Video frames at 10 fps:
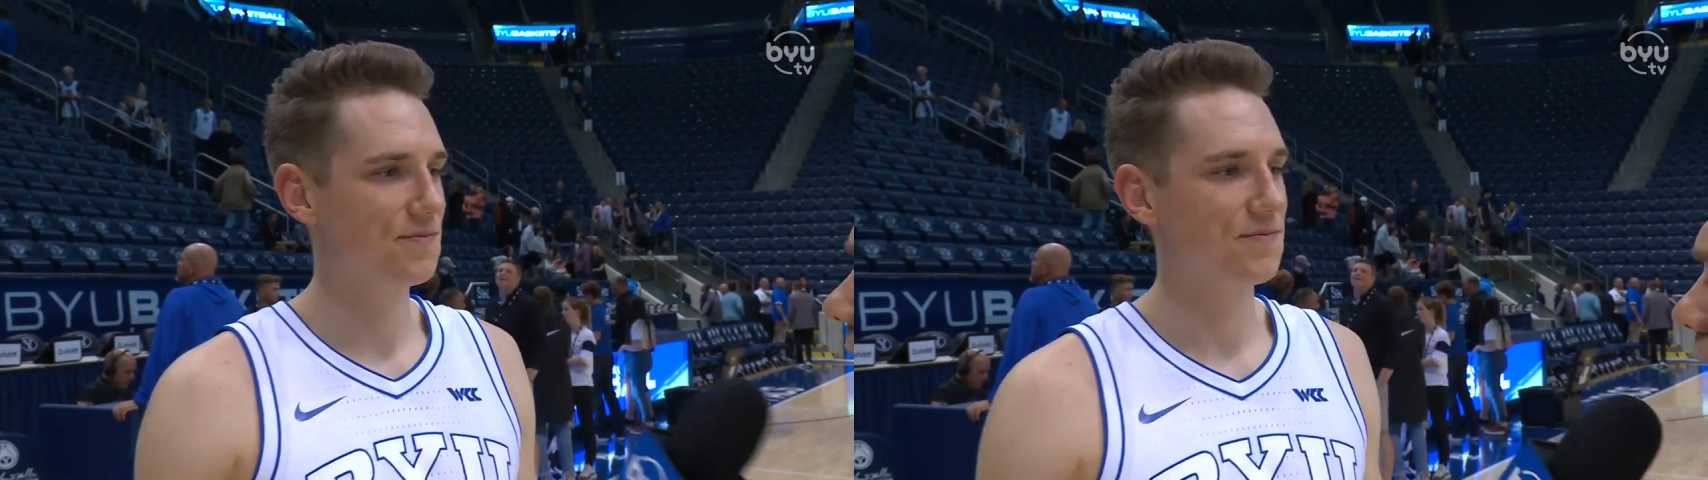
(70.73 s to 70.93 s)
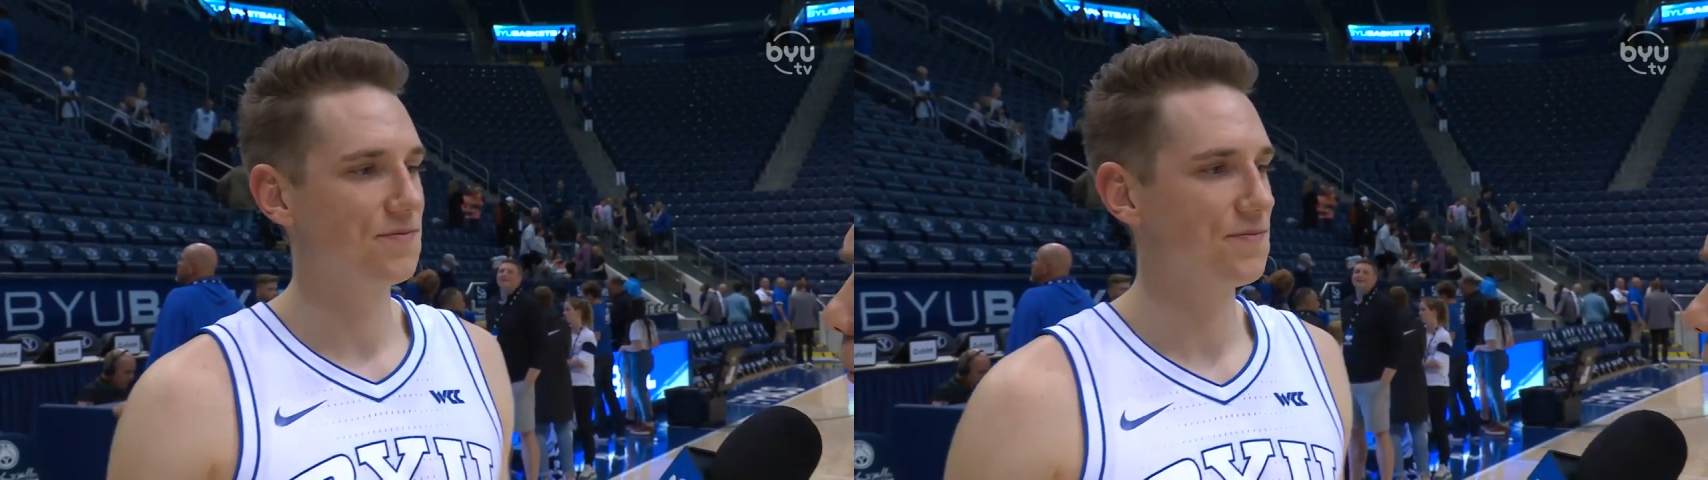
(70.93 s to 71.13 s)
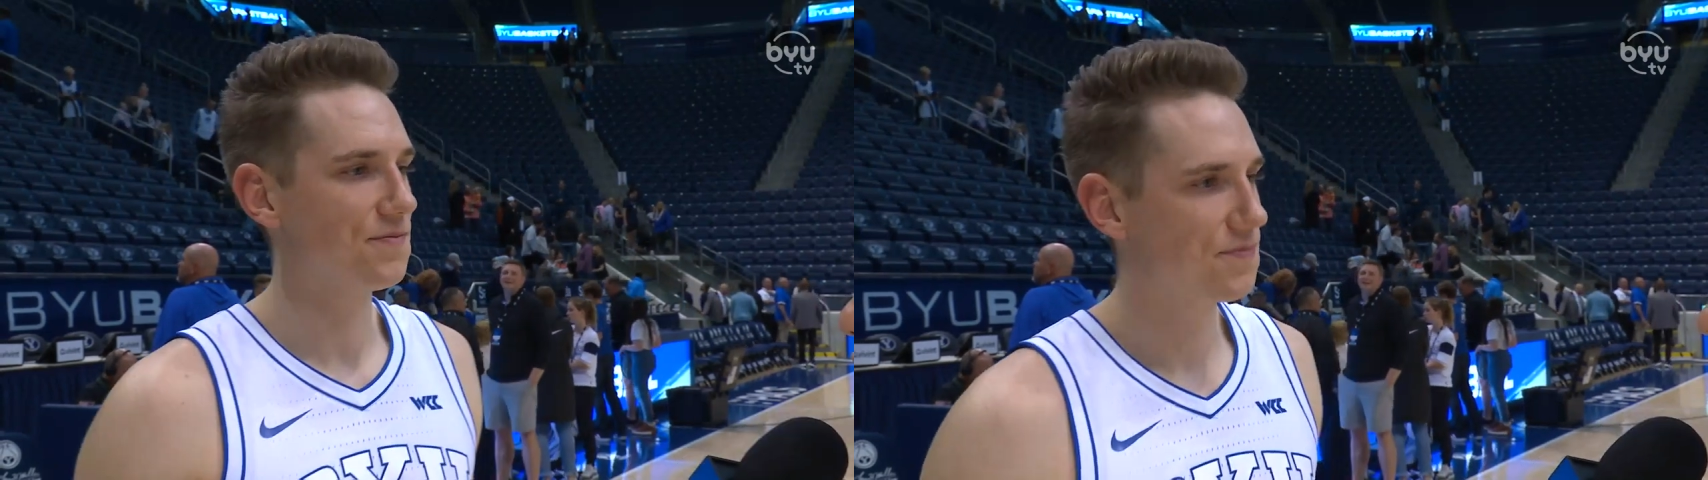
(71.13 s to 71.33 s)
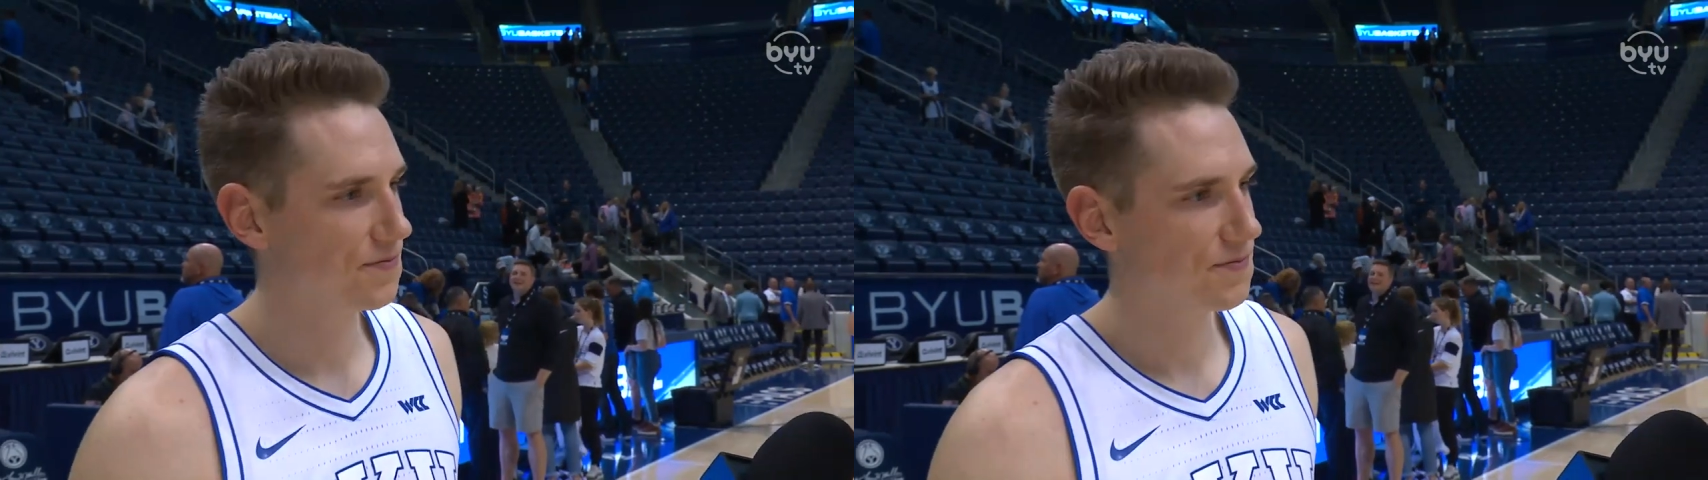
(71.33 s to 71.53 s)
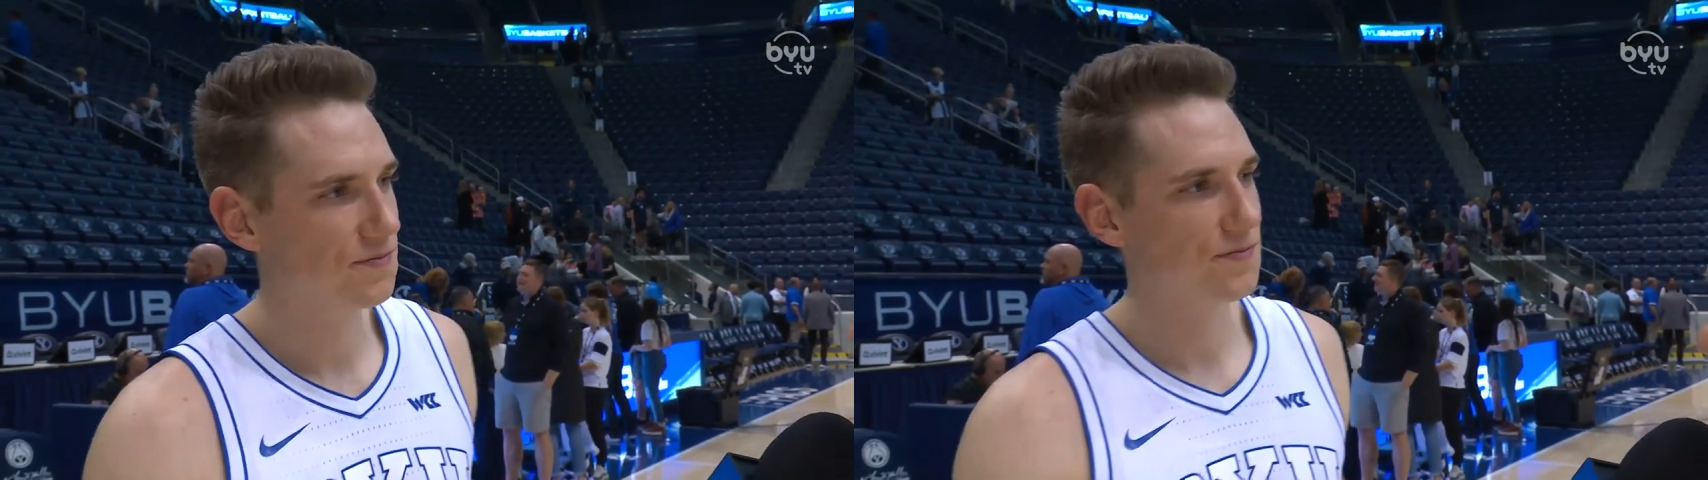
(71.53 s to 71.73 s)
How much
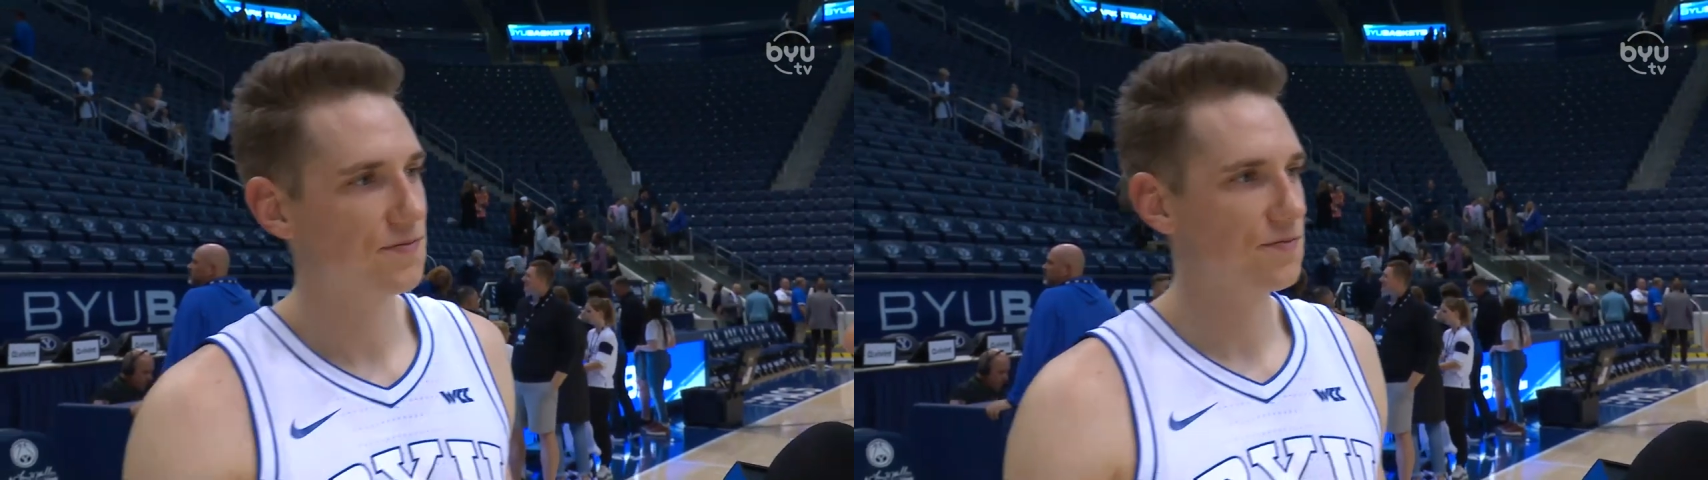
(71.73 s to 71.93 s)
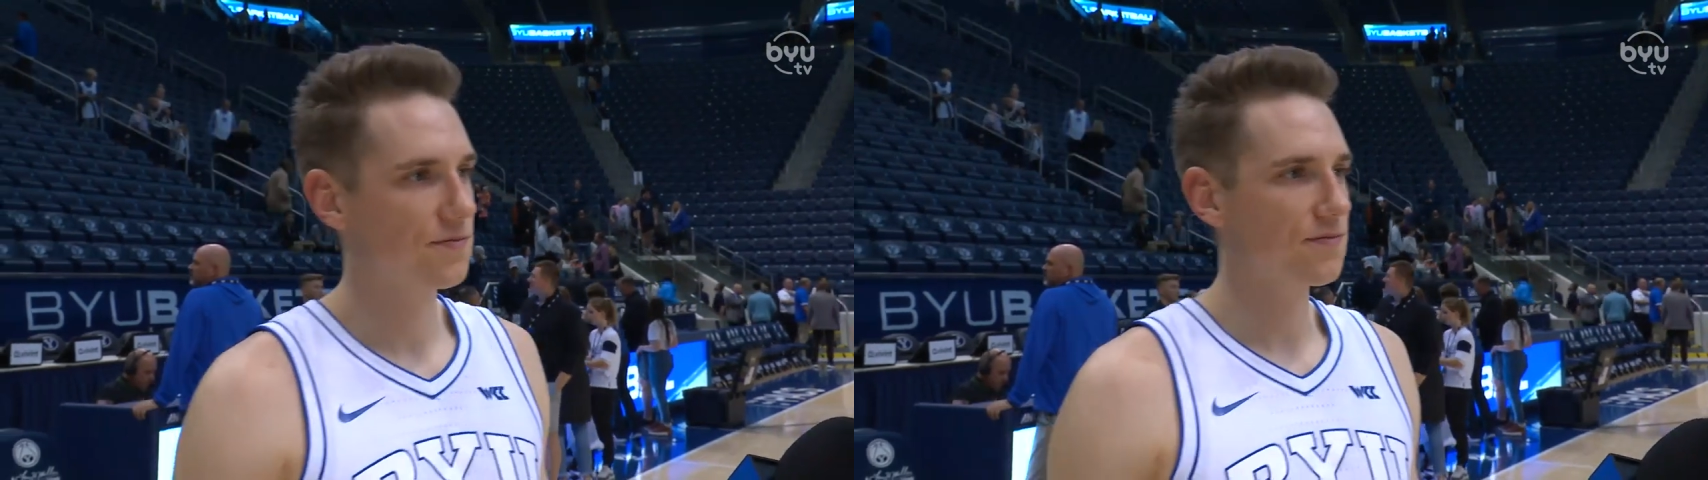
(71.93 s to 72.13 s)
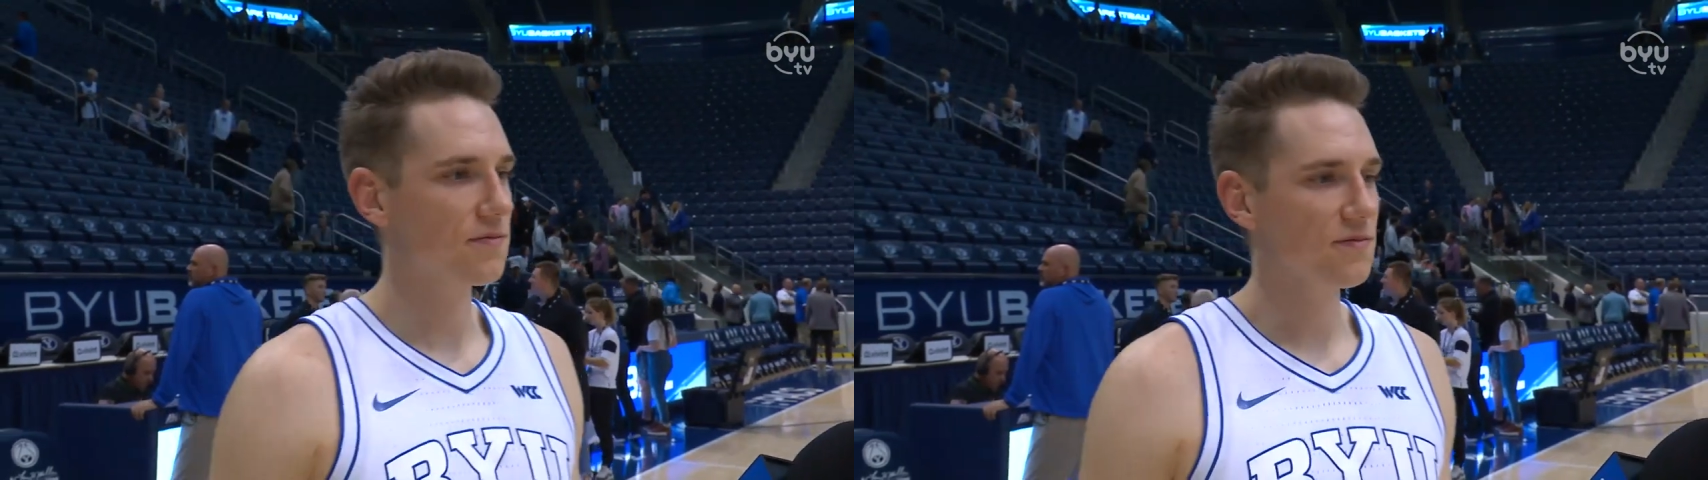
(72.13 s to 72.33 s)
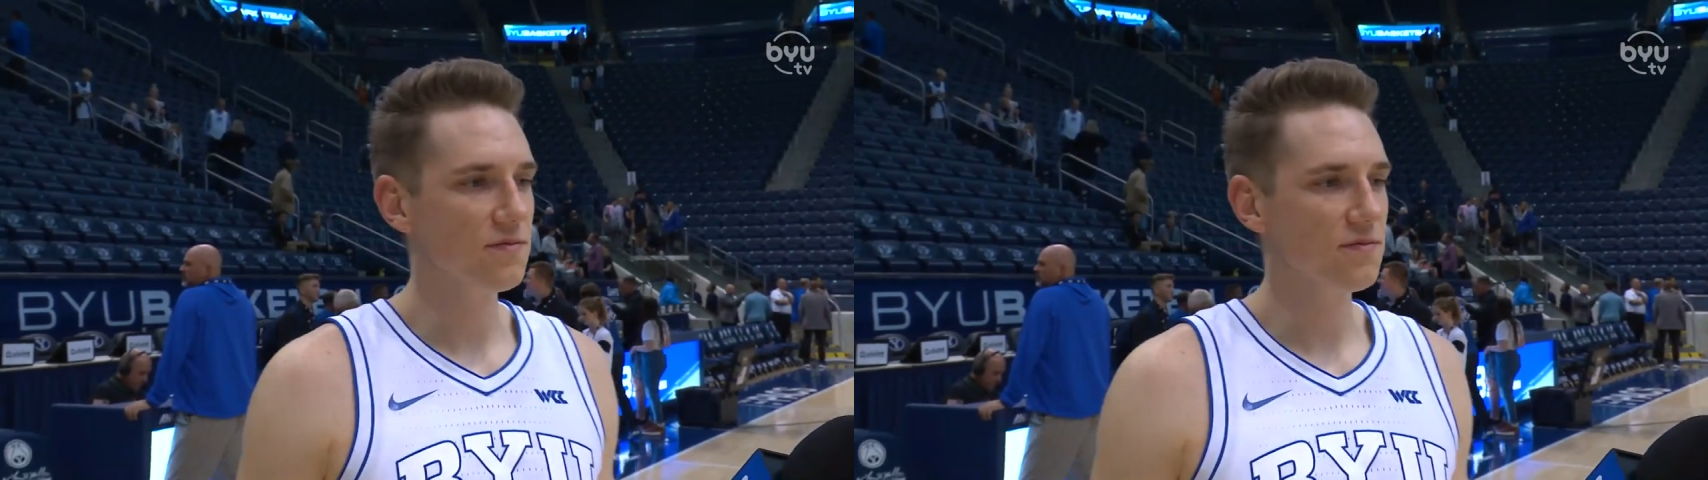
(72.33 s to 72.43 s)
of tonight's